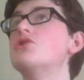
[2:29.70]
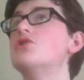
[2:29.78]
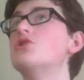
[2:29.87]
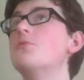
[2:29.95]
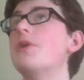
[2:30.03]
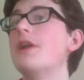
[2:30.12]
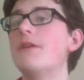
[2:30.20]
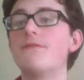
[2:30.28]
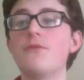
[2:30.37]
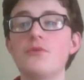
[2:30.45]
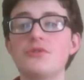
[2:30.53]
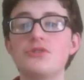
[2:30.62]
Nuclear
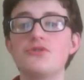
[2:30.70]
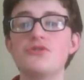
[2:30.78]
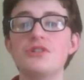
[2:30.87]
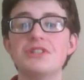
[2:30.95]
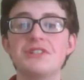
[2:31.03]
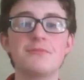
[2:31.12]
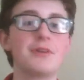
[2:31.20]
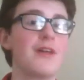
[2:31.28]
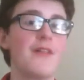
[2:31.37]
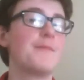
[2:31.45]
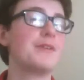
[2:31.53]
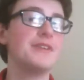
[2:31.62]
Forces Treaty, something
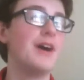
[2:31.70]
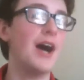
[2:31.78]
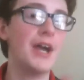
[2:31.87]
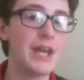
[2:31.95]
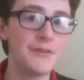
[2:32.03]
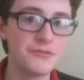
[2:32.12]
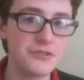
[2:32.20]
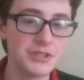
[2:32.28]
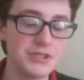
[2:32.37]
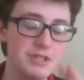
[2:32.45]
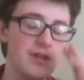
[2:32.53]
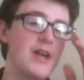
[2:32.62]
like that, but it's INF
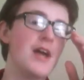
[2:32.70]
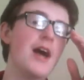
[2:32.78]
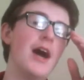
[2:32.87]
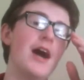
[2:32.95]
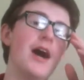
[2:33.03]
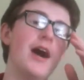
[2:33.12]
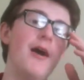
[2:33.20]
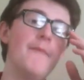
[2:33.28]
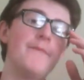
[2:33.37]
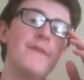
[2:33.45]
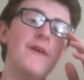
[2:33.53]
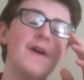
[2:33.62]
Treaty.
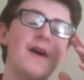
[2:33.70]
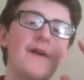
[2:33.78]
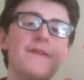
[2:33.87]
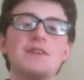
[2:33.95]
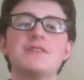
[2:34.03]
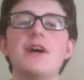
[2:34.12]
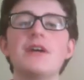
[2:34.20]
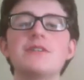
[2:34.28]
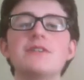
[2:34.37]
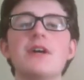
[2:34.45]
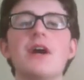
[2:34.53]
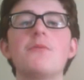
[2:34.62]
And they
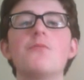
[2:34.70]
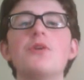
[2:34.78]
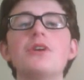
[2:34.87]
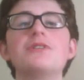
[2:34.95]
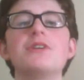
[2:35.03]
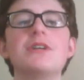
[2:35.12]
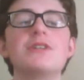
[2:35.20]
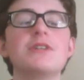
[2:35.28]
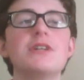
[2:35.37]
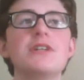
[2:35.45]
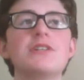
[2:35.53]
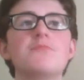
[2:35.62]
signed it, and what it did
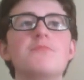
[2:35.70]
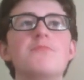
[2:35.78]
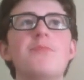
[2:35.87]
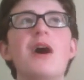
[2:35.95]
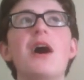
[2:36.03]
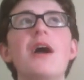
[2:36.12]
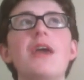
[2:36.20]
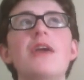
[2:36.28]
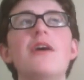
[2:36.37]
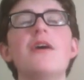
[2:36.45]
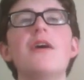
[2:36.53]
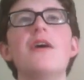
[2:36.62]
is,
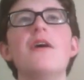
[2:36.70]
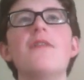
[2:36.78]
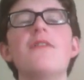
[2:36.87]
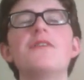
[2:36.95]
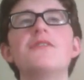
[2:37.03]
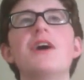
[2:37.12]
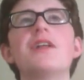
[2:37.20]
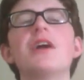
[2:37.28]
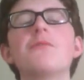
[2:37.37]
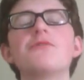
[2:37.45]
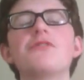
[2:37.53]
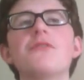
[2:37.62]
the
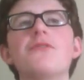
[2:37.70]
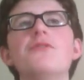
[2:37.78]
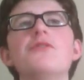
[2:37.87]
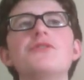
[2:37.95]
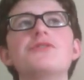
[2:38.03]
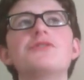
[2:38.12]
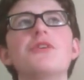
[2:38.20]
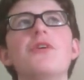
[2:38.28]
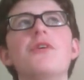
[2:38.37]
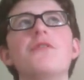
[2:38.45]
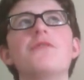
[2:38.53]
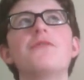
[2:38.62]
deadline was the 1st
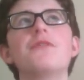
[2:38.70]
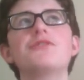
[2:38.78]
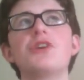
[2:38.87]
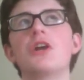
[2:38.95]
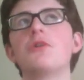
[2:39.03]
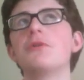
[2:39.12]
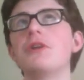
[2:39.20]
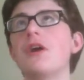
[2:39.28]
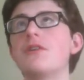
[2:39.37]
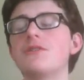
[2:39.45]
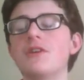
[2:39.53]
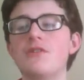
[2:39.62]
of January
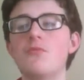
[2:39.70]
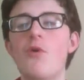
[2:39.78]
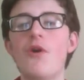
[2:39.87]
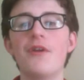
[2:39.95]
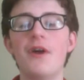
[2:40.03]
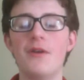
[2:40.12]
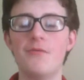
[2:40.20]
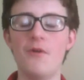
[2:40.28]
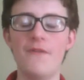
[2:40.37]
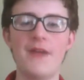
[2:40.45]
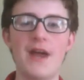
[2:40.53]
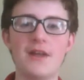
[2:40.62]
1991, and
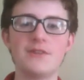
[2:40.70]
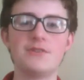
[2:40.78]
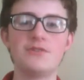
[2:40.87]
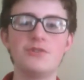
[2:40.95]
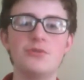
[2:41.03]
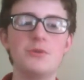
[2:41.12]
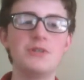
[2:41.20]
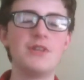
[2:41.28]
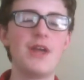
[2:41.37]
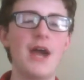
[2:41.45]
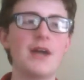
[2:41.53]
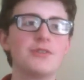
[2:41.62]
what they had to do is
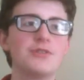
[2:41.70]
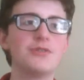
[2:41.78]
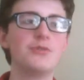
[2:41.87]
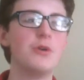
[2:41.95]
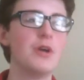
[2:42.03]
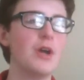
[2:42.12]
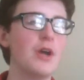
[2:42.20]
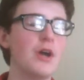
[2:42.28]
they had to